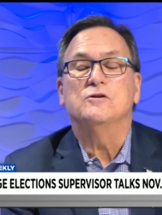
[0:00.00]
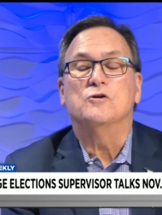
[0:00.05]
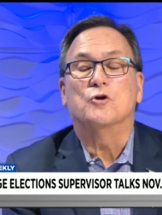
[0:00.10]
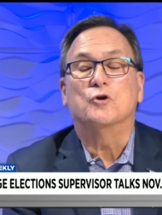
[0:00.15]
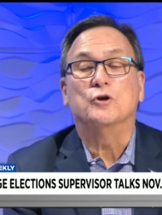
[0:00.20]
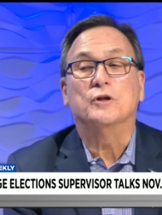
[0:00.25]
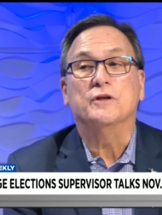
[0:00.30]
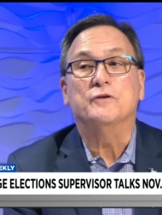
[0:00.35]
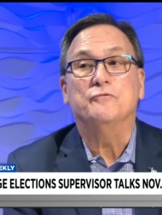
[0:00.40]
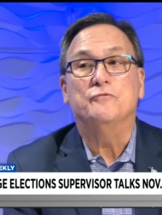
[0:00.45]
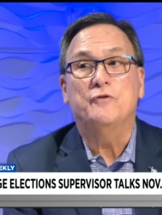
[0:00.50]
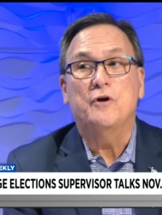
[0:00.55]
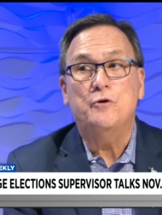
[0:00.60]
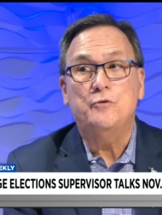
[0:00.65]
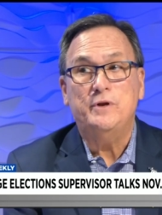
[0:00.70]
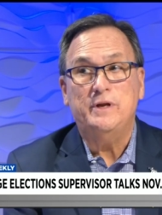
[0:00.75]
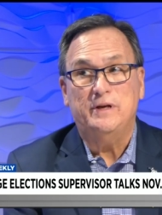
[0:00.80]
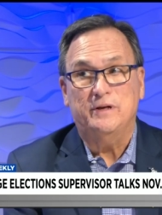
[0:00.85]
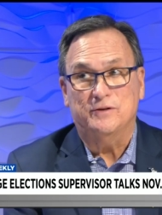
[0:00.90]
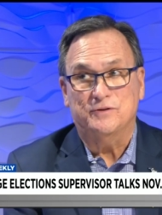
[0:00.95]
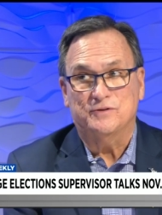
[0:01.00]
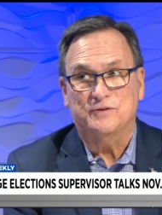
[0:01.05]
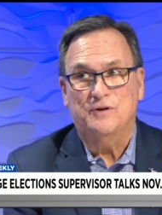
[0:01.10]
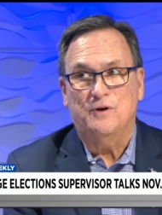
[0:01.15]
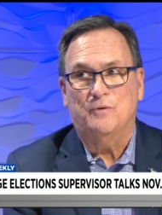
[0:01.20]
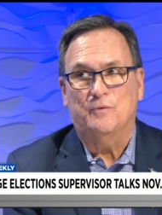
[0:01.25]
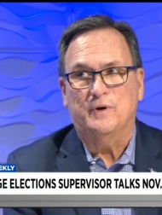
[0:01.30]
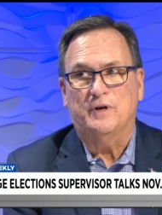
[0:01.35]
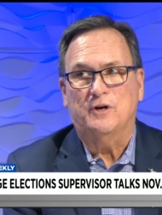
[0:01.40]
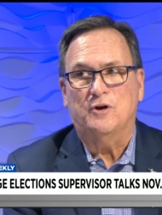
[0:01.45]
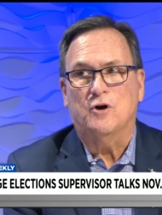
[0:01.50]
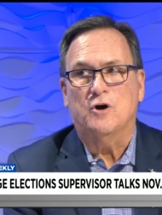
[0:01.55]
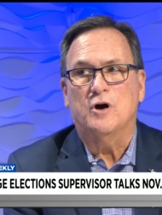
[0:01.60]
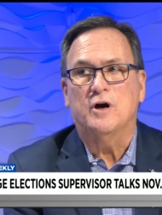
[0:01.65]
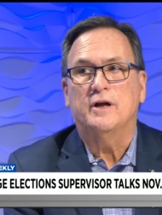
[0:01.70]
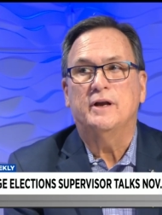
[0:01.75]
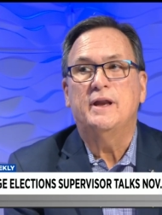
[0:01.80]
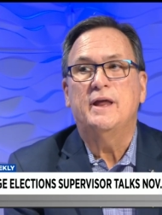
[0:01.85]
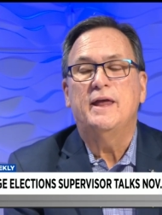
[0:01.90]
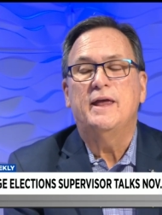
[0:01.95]
Early voting is going
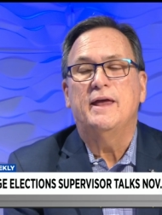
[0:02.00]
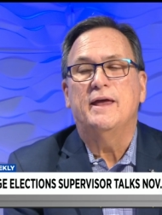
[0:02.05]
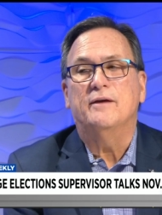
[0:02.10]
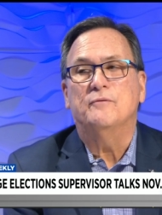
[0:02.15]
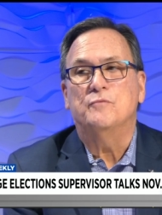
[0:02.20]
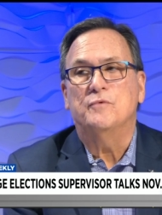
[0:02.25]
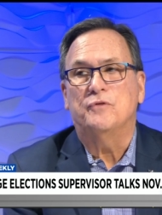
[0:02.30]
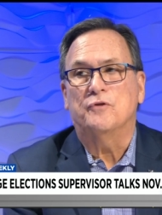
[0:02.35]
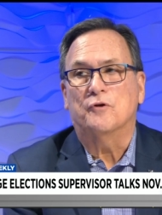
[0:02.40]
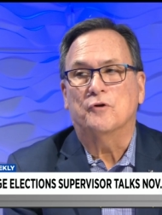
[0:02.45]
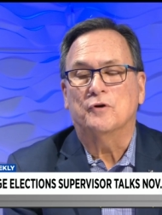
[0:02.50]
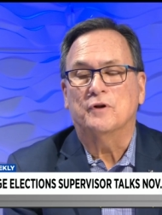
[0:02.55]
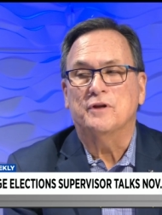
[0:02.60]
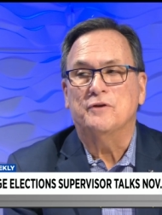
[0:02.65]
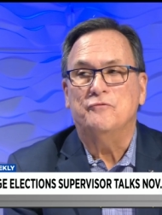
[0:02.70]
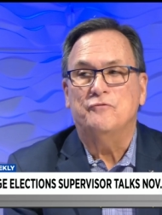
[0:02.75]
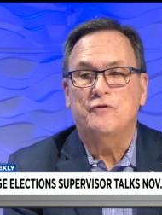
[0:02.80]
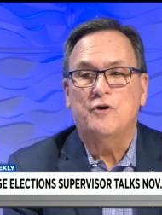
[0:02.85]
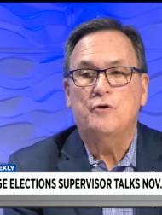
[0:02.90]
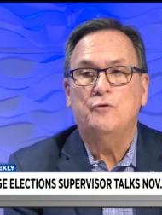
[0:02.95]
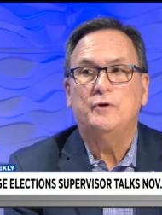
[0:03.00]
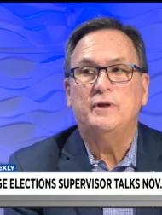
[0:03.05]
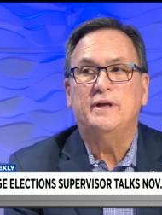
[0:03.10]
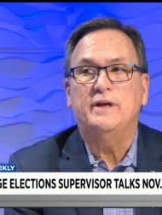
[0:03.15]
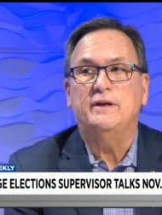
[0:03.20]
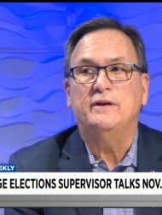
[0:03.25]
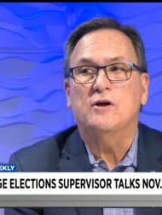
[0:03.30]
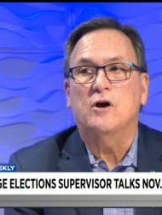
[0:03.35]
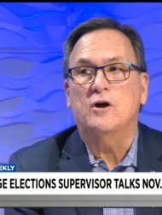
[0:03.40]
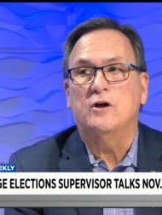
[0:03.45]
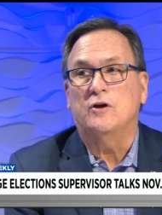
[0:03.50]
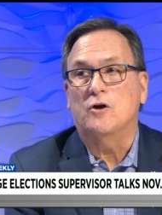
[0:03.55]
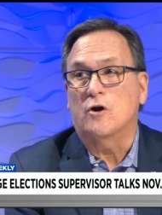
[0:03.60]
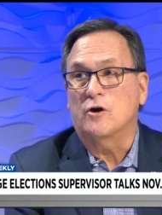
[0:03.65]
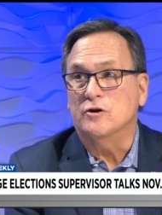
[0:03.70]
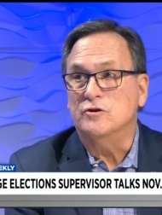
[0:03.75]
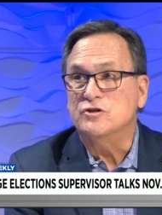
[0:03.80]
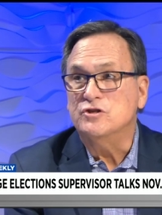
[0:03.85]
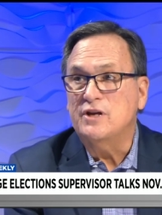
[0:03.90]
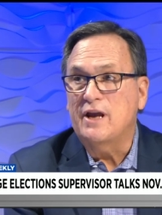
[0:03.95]
on, and with early voting in
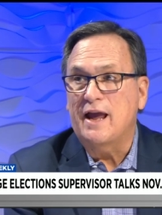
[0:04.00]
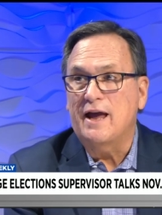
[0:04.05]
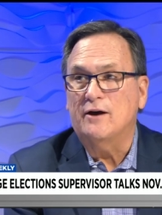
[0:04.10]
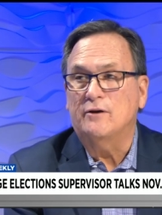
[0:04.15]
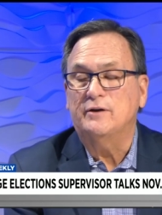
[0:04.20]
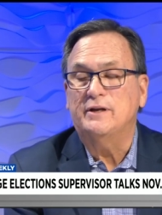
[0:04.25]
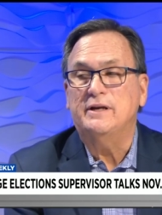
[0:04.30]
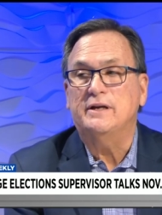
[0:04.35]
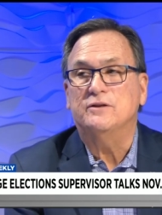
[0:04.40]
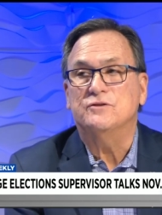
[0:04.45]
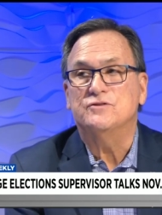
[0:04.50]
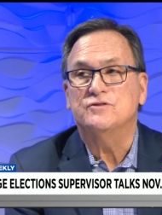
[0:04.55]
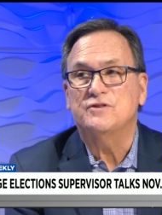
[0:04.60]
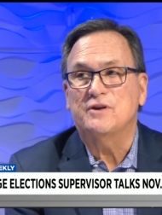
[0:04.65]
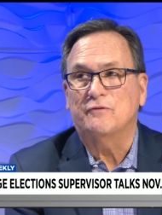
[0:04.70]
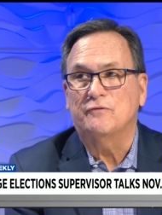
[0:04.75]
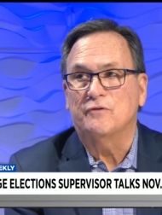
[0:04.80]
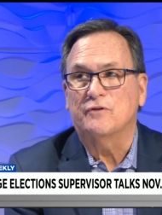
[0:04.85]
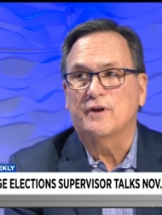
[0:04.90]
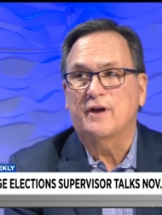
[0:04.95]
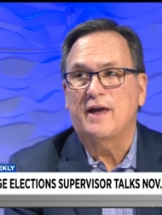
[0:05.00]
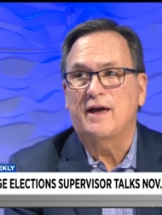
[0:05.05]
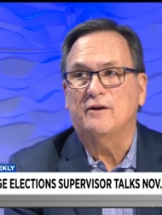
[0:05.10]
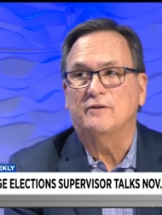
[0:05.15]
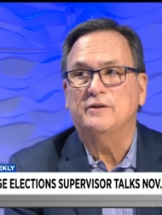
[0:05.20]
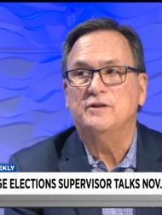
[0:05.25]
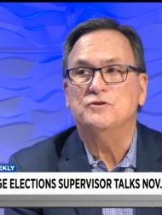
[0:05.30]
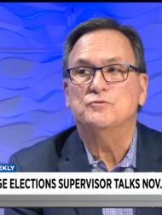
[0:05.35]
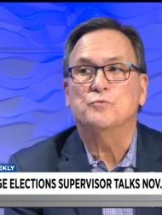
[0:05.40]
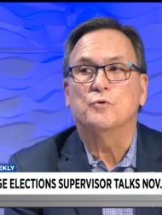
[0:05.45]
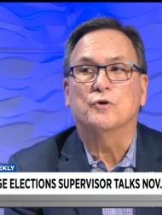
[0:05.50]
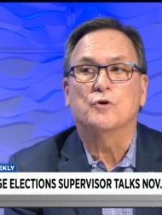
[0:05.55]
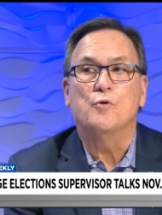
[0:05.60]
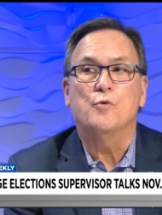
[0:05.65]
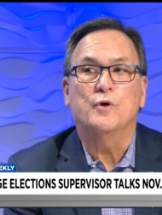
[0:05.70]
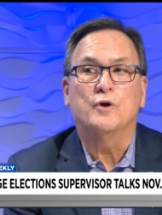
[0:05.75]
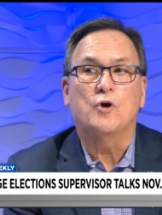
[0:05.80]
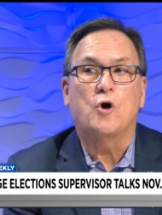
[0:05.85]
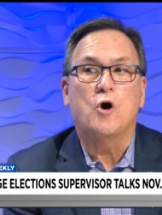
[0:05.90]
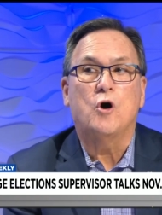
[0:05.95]
Orange County and several of the counties, we're
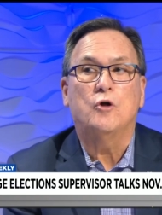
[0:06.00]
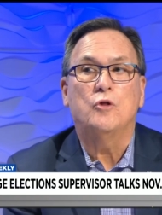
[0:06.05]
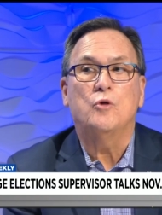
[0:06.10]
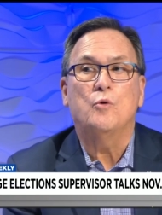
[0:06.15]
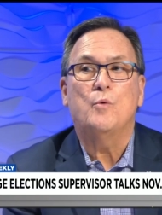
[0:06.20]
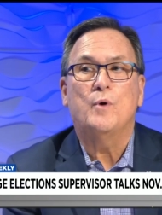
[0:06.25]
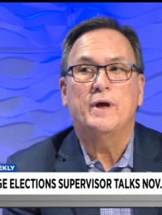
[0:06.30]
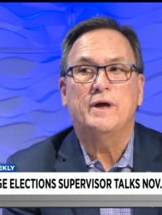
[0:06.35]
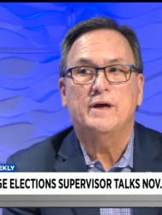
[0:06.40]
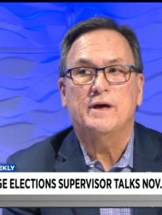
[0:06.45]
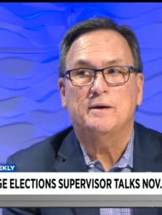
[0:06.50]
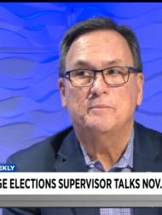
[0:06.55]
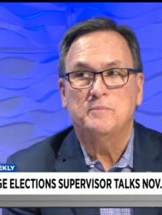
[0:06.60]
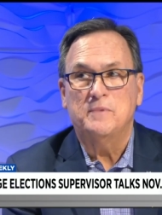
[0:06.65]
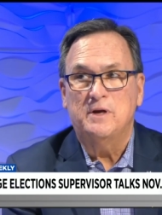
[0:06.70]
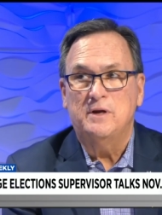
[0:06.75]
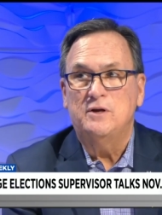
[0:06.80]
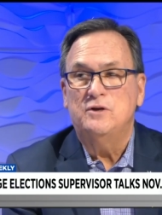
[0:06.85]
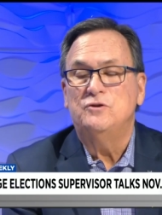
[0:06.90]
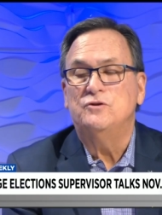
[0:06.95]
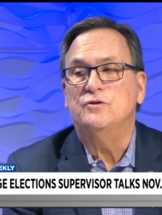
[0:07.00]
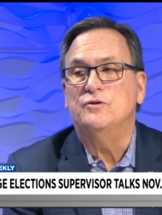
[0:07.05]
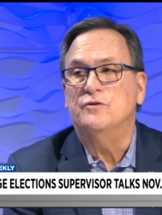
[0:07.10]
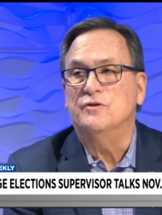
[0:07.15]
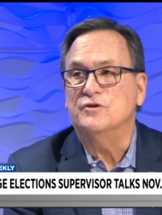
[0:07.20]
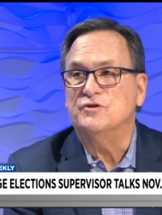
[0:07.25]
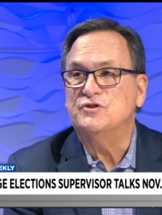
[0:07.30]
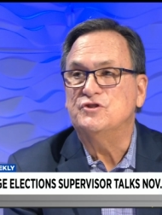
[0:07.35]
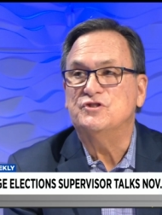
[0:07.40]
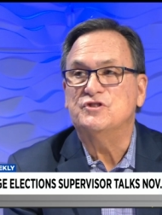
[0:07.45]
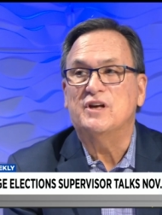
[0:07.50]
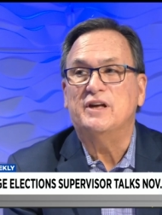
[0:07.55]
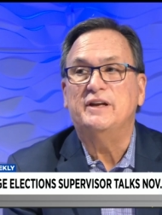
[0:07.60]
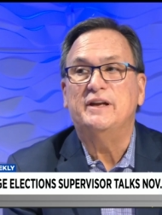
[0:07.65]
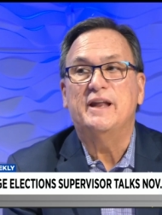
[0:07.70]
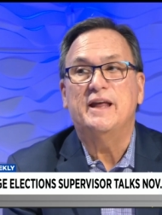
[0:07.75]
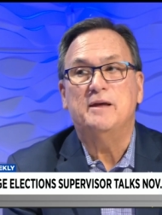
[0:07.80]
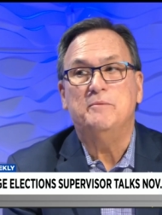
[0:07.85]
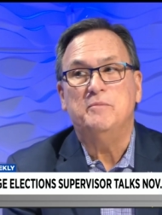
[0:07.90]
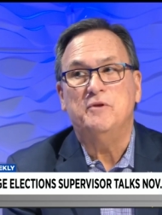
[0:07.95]
going all the way up to the
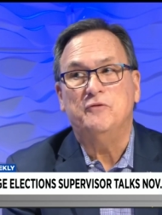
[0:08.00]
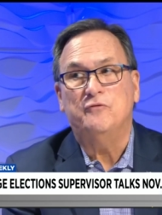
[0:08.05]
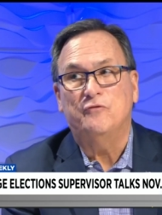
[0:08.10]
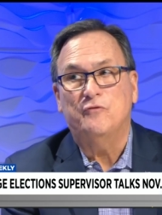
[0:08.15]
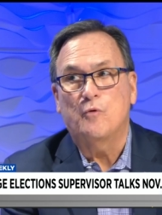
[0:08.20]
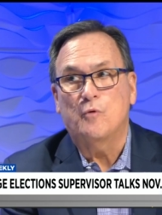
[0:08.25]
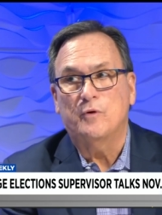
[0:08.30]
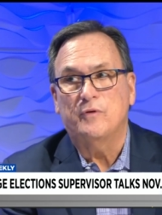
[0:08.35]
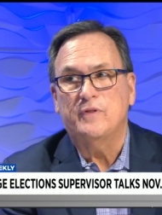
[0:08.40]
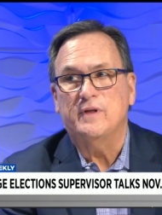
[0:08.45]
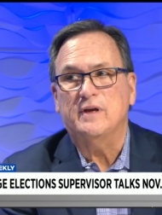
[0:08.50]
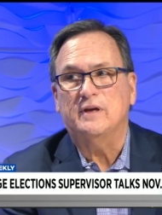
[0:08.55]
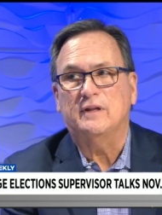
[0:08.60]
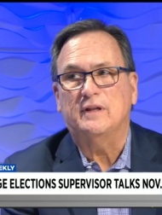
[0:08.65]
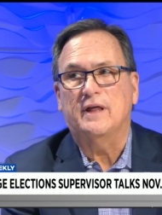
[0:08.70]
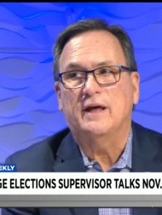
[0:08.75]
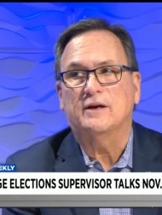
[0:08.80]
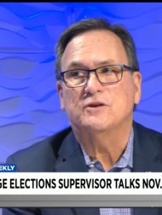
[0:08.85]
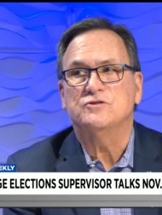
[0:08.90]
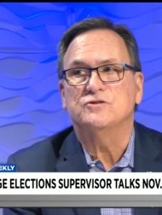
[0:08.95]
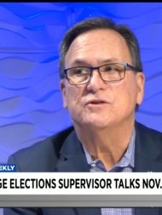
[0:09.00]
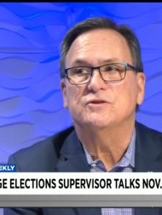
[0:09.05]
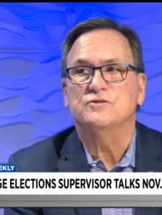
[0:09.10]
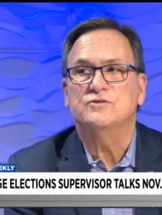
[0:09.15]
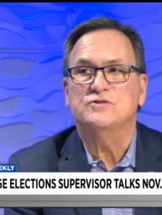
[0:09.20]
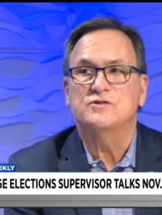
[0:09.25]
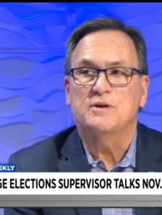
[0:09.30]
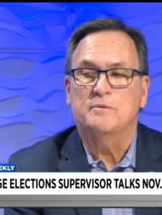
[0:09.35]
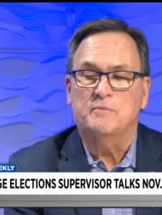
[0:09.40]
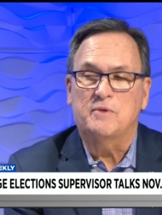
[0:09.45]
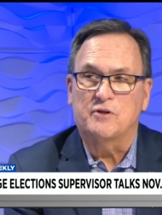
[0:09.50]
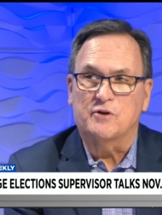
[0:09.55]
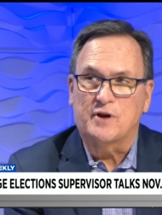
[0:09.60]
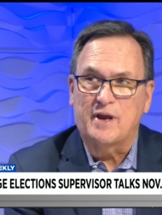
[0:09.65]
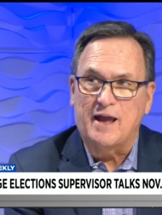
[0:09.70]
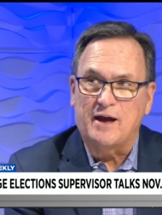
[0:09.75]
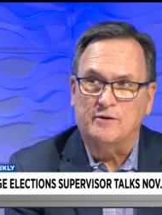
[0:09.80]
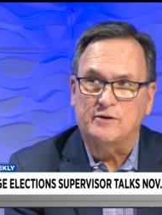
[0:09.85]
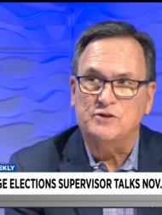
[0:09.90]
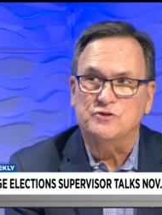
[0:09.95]
Sunday before the election. Some other
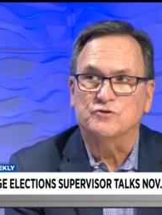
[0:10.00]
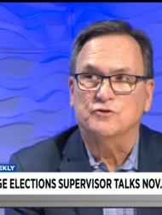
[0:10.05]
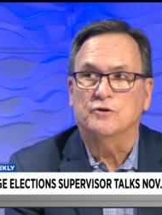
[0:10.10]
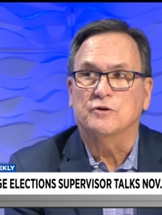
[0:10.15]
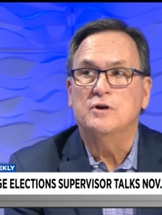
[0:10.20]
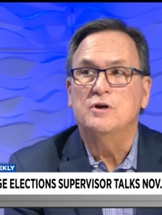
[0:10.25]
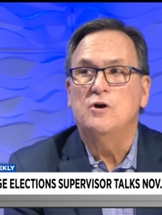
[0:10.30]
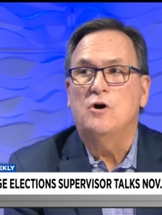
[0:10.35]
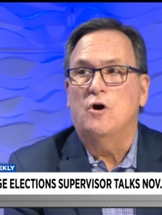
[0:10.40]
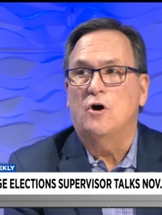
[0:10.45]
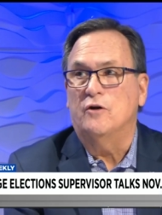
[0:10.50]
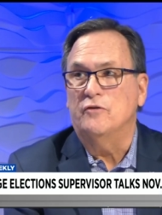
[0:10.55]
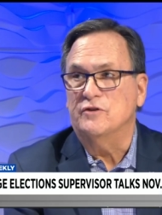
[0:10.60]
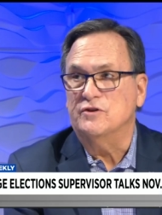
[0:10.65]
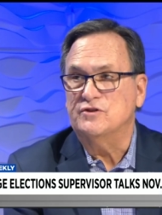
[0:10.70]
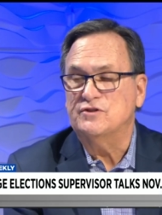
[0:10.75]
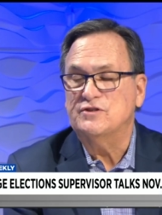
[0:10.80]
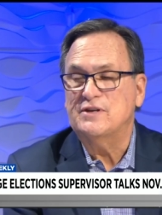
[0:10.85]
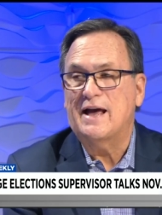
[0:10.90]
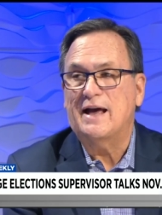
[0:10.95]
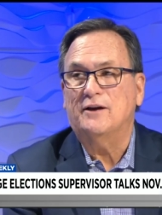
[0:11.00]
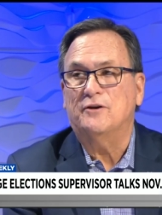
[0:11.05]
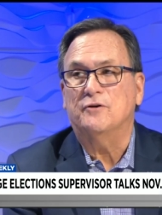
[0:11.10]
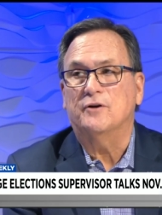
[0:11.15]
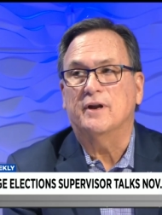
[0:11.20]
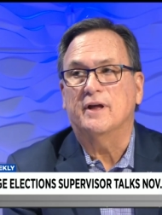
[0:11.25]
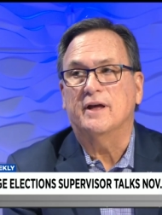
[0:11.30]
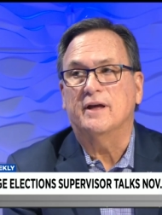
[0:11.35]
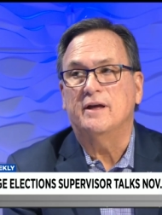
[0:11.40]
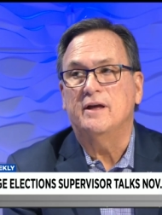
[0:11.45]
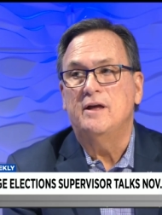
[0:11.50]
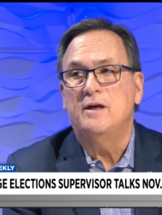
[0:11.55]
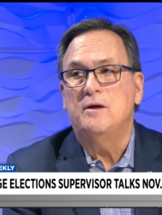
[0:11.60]
counties are on the Saturday,